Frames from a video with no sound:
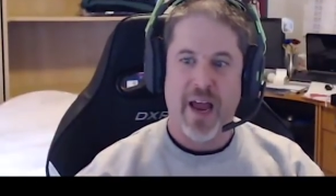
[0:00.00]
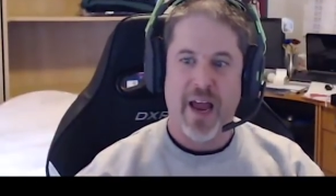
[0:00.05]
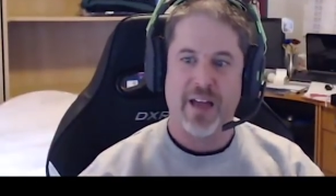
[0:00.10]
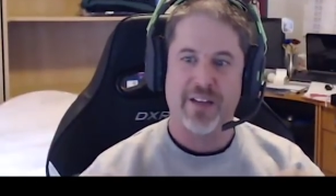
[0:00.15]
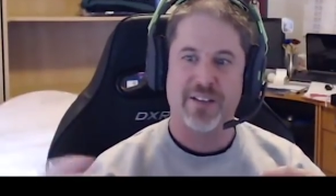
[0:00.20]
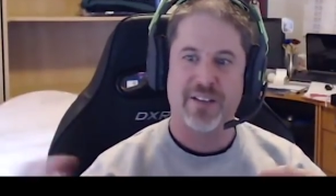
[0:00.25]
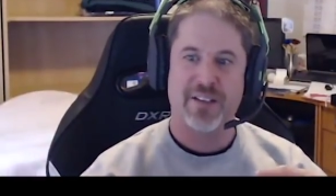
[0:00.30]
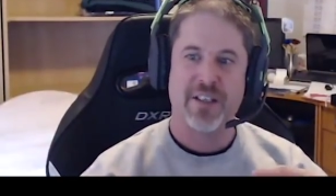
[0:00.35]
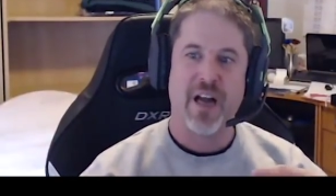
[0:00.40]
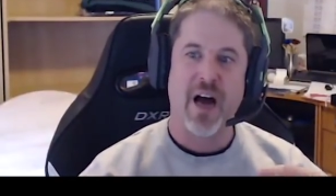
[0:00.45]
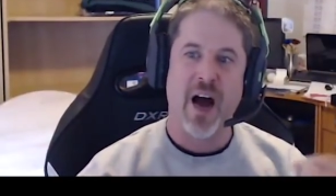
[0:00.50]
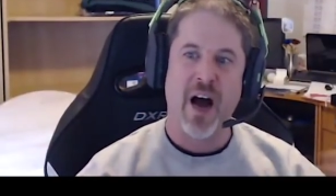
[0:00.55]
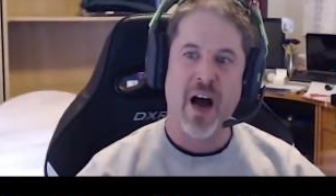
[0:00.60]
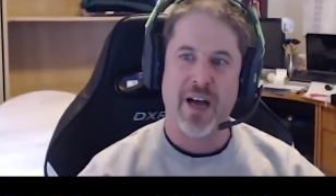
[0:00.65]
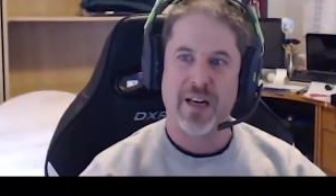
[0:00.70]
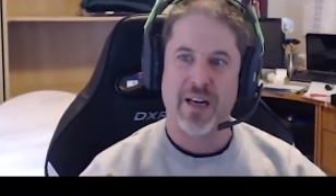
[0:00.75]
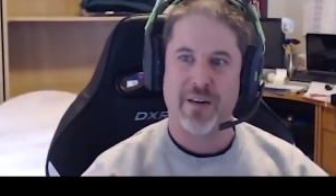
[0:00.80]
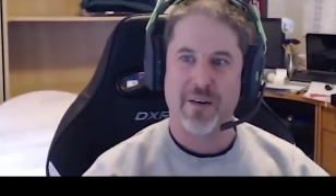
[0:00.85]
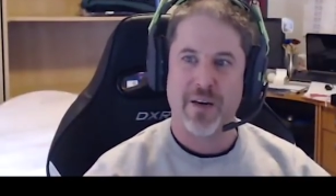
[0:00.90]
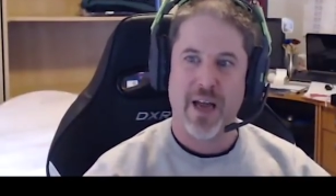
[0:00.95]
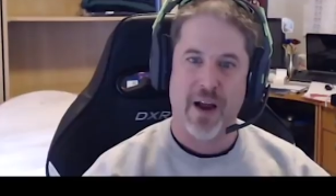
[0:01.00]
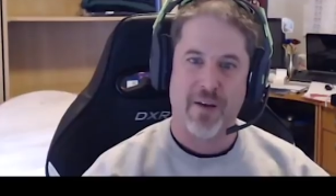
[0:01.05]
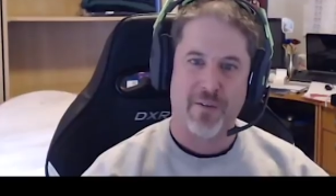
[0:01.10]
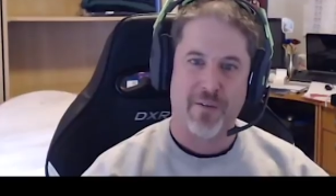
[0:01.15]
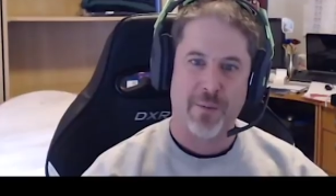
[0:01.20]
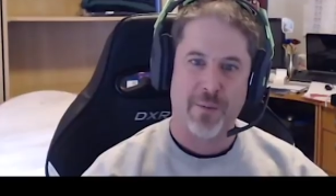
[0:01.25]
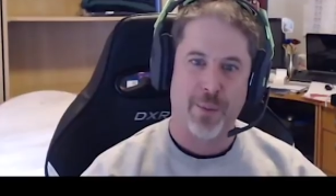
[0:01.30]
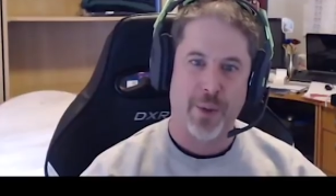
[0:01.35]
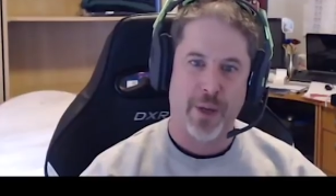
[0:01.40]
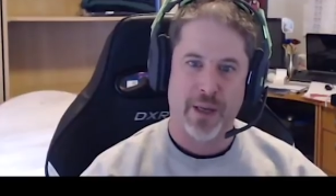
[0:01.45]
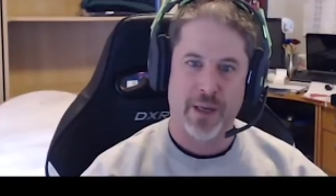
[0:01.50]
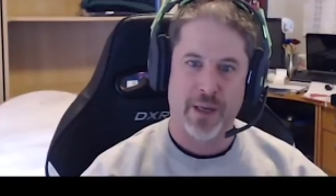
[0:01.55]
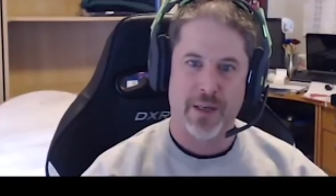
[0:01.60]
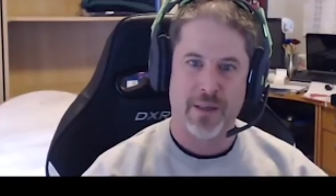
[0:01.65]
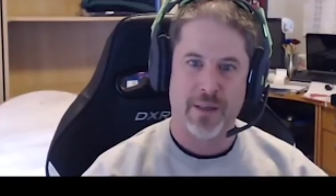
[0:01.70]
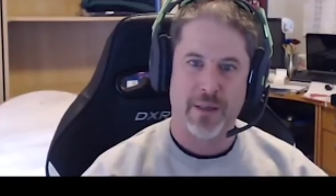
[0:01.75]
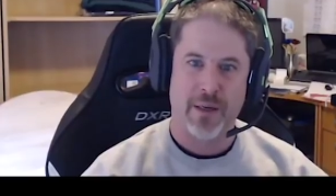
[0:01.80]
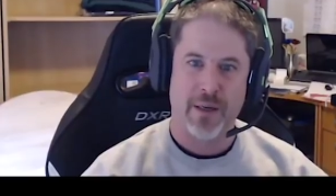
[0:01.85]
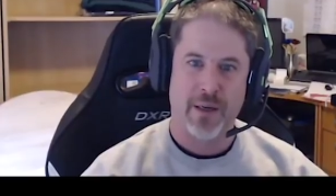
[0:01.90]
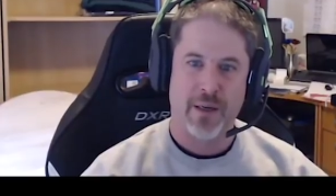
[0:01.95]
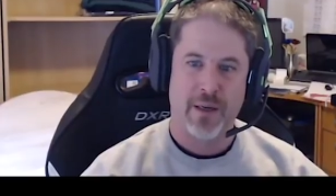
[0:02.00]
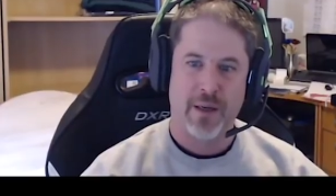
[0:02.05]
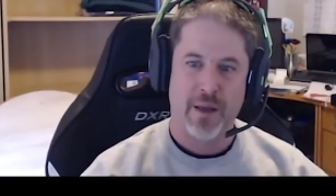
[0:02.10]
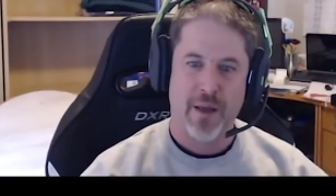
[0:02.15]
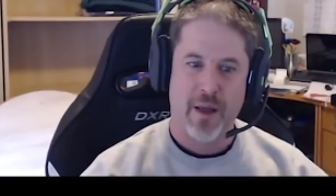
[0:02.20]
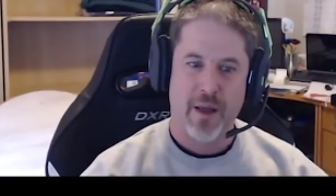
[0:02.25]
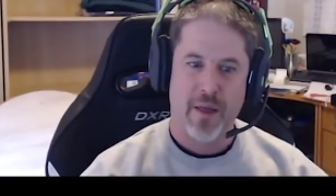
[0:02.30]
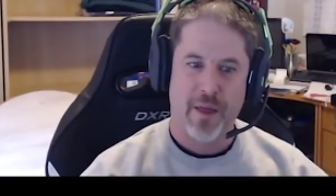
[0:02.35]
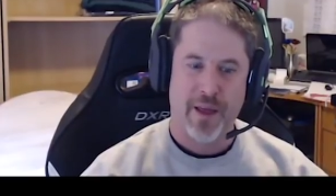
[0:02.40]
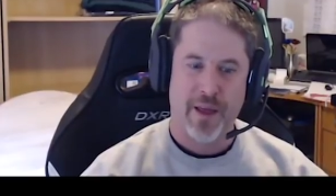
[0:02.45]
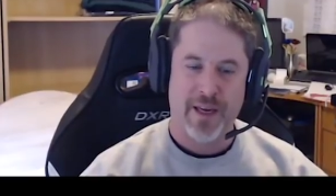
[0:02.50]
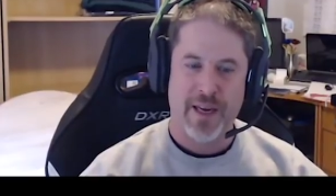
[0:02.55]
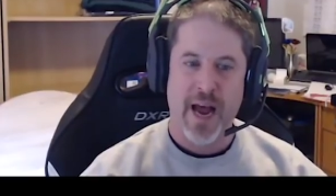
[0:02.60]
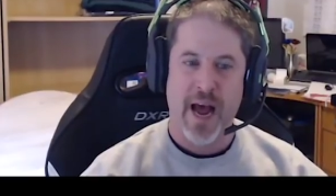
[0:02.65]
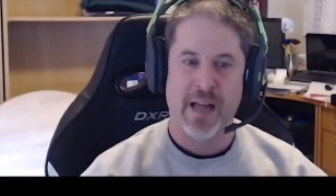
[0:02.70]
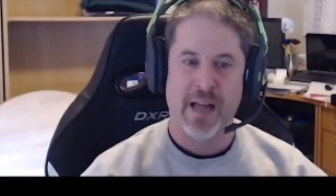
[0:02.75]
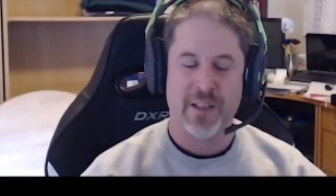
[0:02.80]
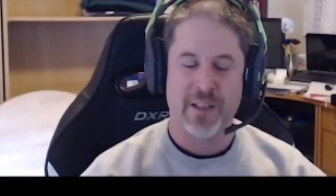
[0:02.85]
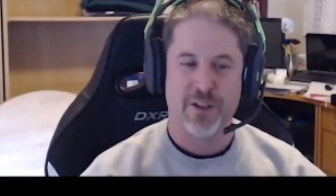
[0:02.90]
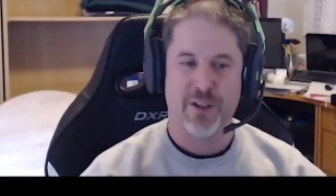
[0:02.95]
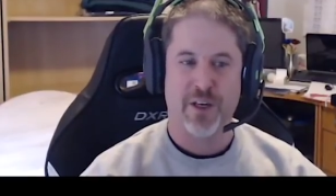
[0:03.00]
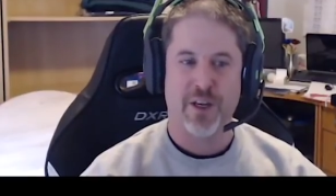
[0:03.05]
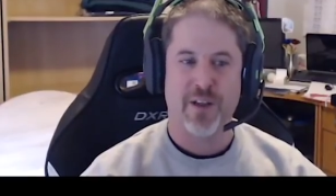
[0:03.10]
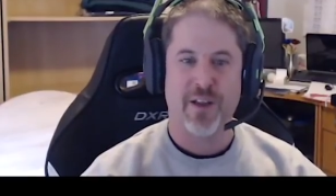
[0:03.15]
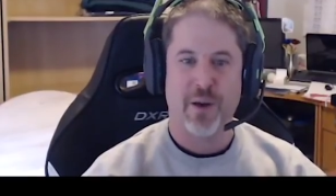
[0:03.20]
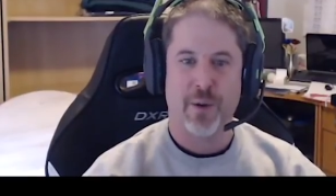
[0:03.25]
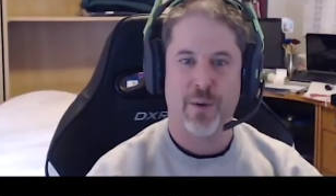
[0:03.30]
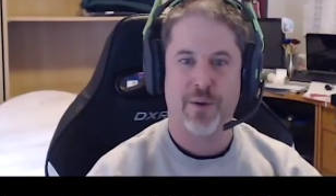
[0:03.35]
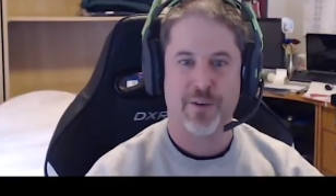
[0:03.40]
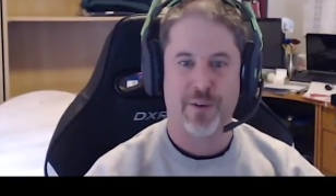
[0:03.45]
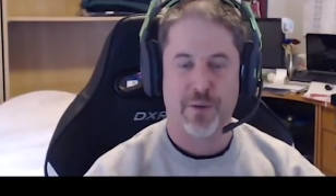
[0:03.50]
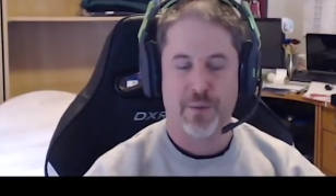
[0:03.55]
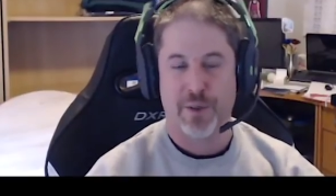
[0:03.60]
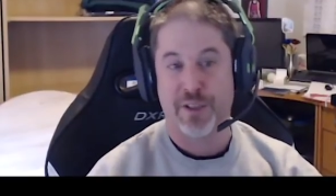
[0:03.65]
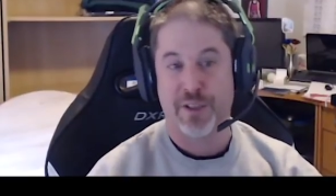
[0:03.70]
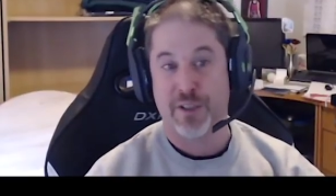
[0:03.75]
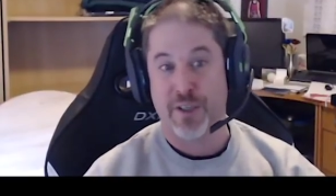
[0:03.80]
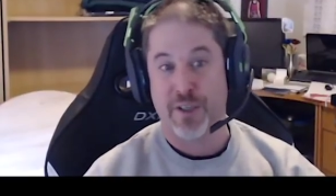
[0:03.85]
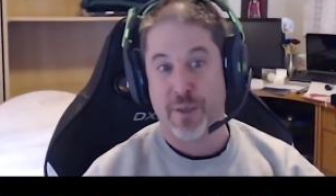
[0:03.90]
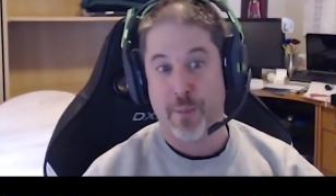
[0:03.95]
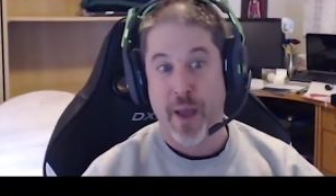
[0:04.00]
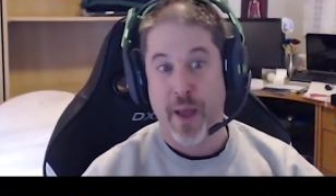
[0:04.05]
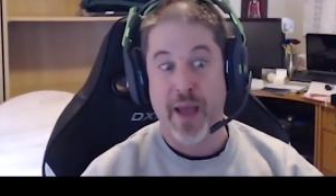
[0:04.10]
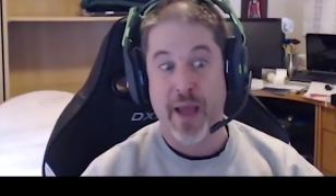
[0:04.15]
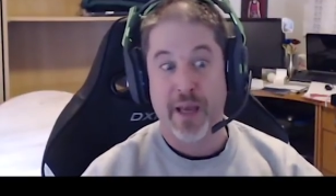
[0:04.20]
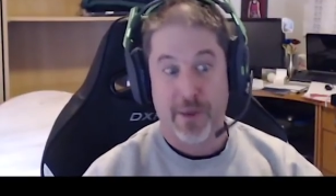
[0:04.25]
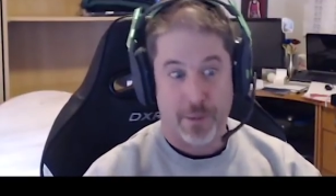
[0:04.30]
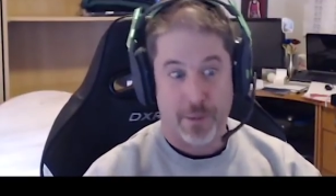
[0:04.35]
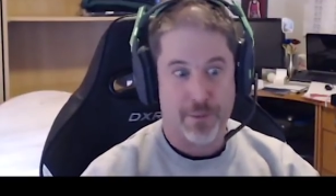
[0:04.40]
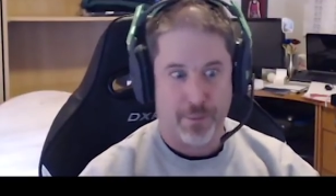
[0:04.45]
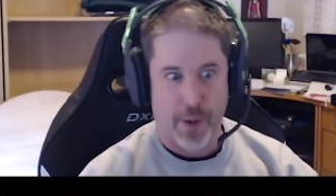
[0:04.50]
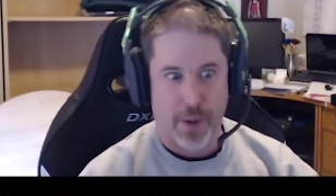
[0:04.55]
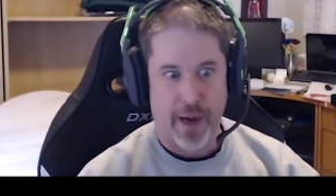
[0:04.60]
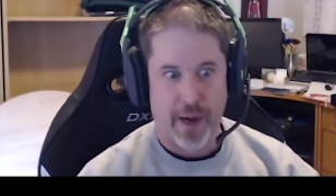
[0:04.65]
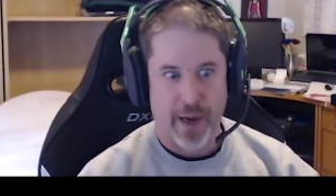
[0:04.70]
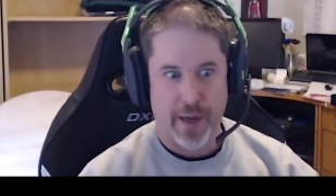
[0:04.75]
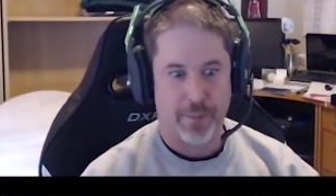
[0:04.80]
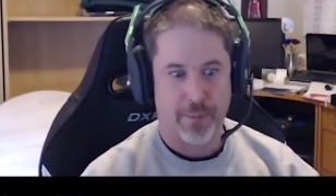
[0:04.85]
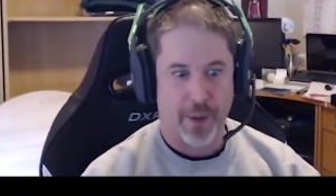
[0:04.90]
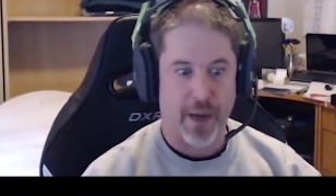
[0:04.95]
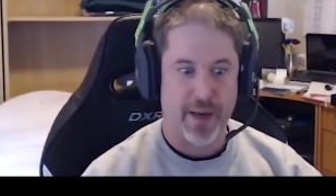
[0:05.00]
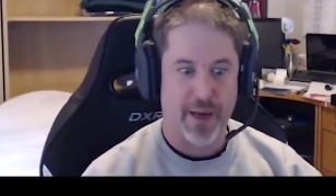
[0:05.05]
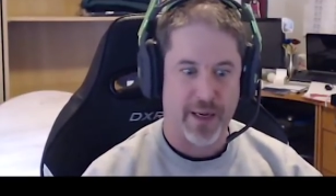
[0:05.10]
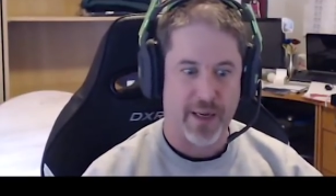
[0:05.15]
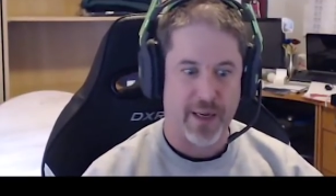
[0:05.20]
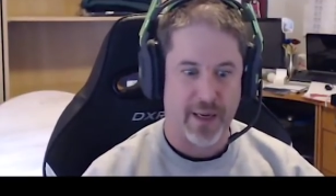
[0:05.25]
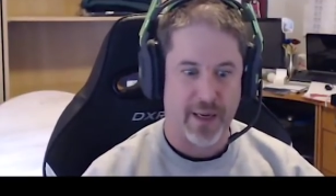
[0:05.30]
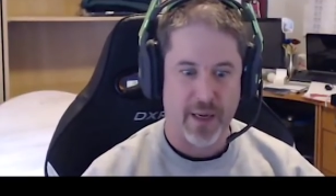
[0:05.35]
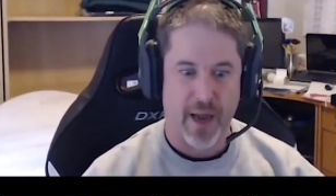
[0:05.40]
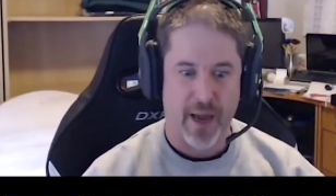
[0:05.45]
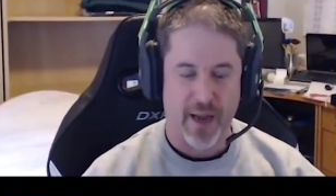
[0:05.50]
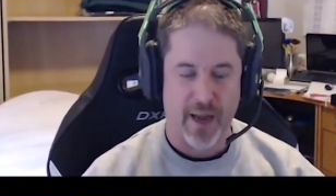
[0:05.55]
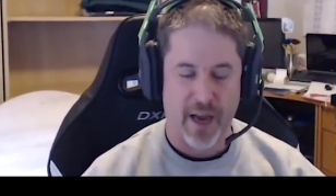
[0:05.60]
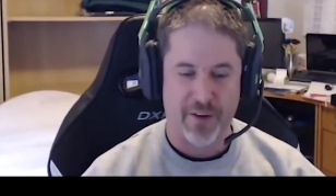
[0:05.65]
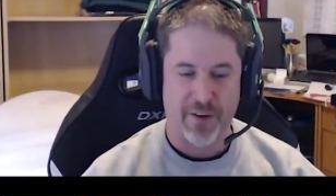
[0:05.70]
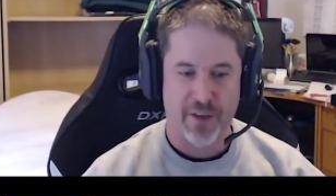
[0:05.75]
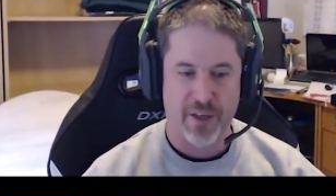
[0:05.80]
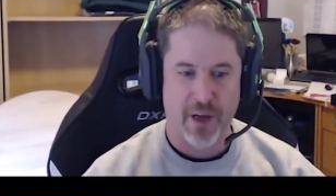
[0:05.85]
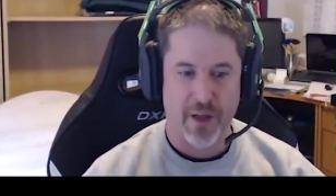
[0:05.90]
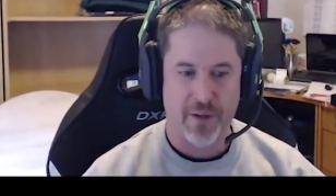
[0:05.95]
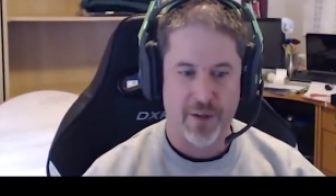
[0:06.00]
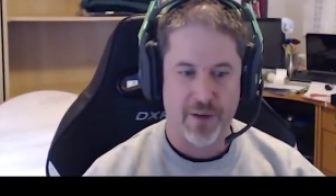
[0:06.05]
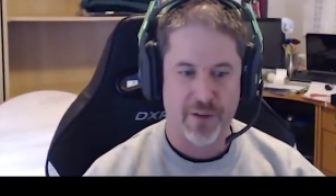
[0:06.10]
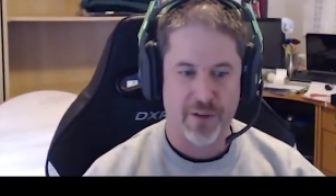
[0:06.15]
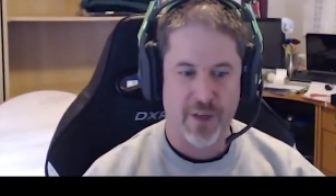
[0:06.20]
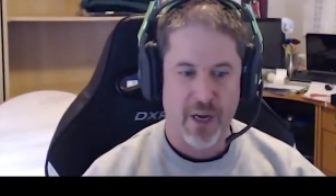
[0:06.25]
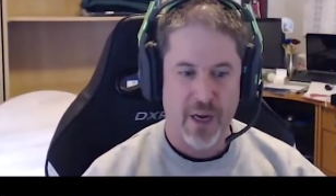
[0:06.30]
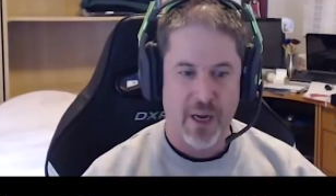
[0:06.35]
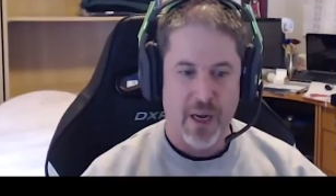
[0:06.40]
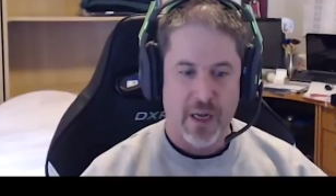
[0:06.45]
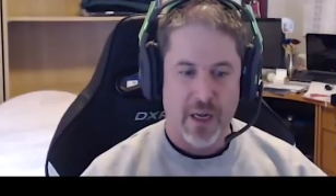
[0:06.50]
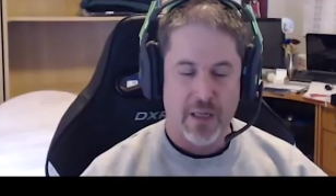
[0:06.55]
It's not ever been the analogy that was originally made by by Gygax and others,